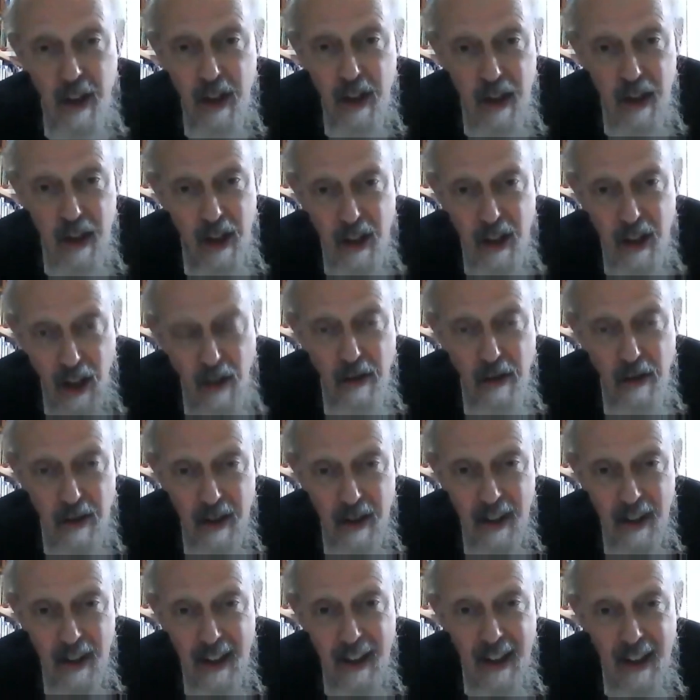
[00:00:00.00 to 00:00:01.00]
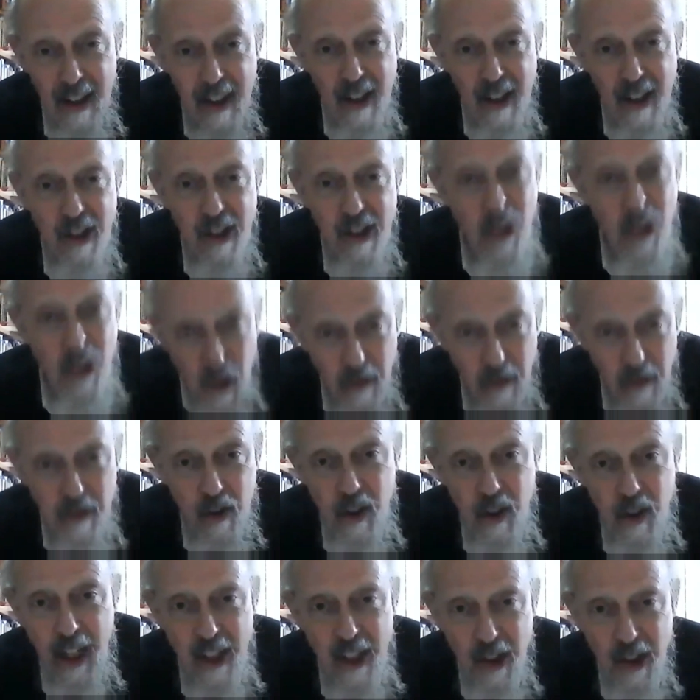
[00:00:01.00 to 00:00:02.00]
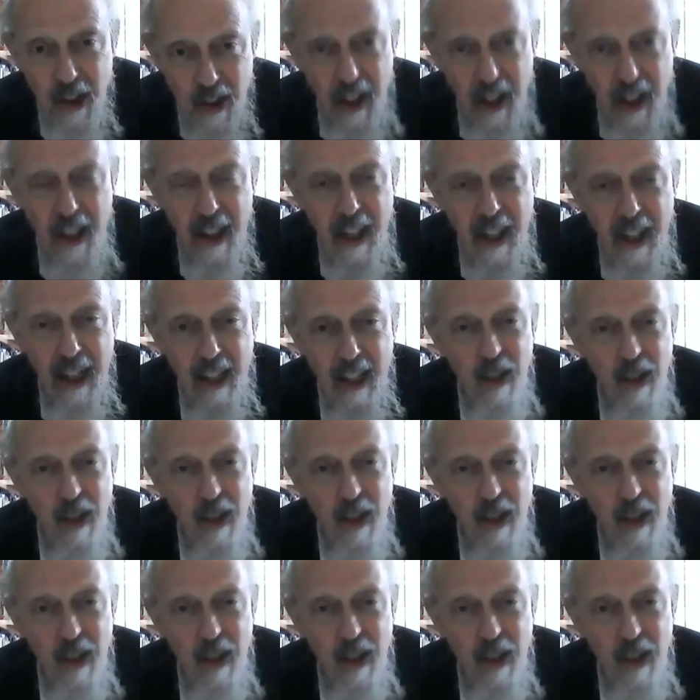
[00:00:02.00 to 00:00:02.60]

connote self-transcending